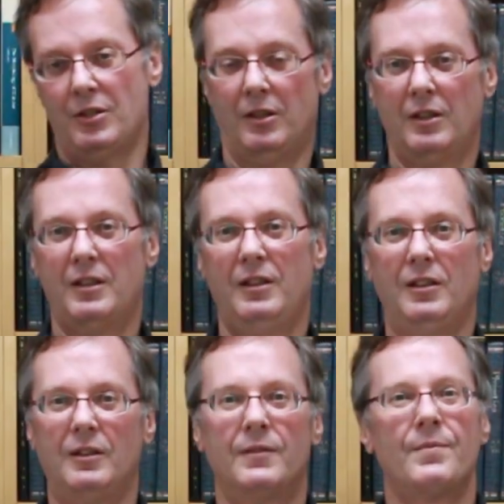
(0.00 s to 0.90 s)

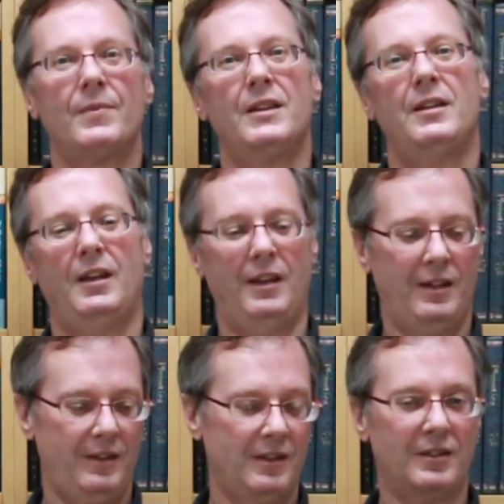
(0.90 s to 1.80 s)
talking
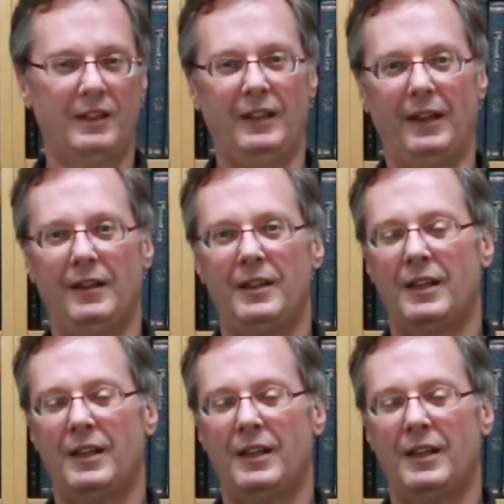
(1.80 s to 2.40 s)
and things like that.